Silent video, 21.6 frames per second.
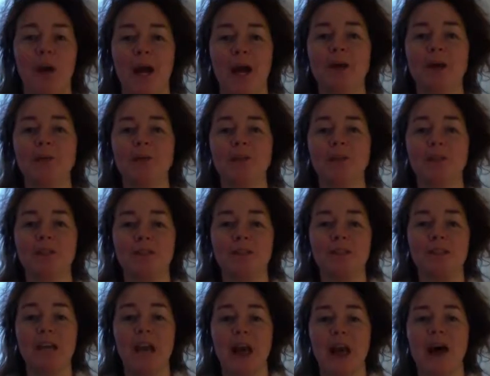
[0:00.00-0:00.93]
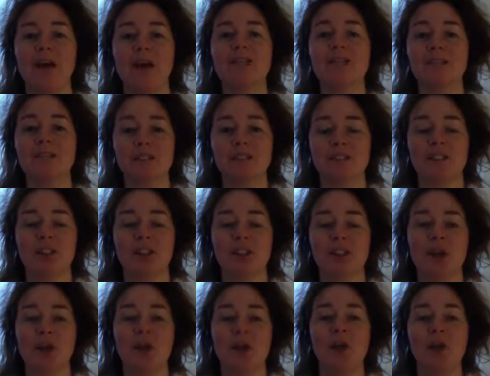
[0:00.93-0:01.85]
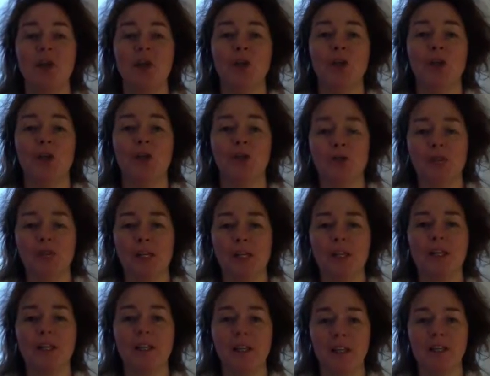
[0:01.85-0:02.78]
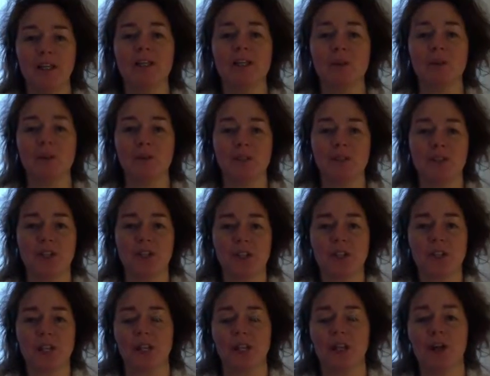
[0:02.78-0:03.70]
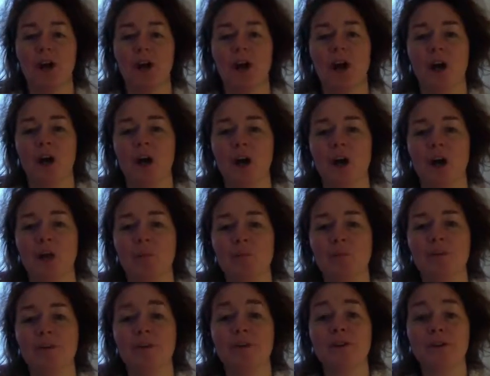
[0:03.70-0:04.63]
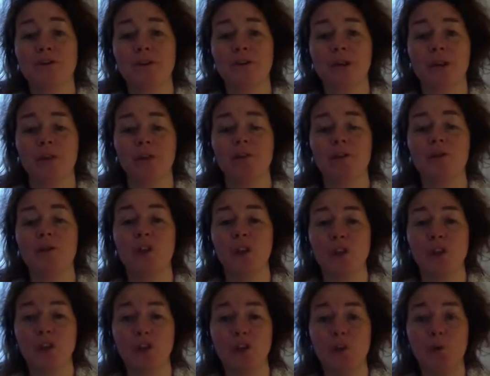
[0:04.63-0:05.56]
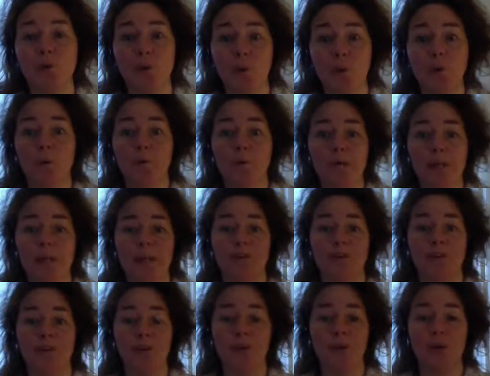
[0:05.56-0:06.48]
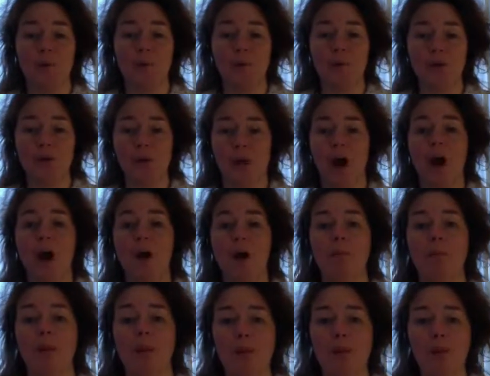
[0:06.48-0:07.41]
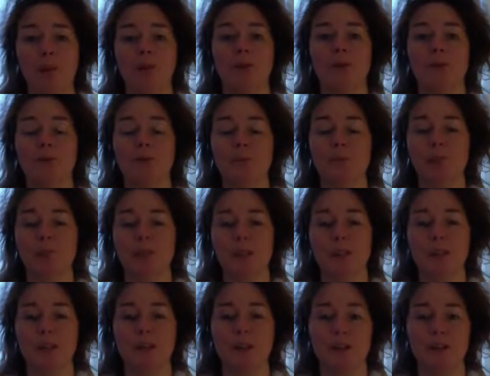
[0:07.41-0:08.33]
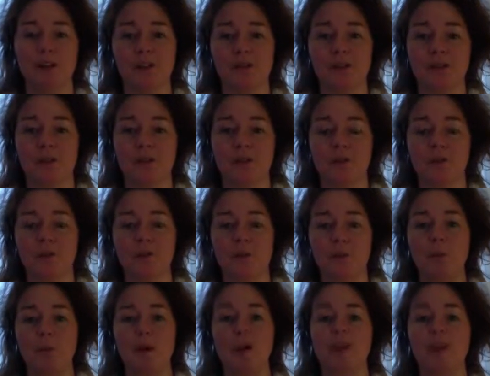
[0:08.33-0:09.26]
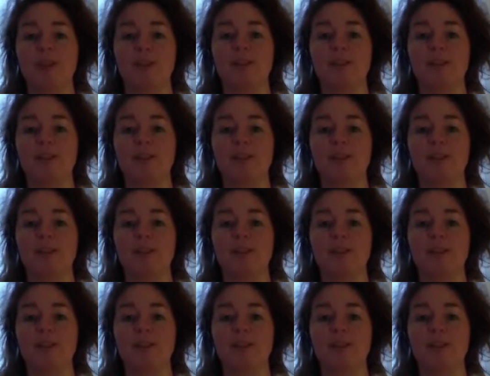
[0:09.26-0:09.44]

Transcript: how to test using kinesiology the strength of the new core beliefs that you want to upload and put into the hard drive of your mind.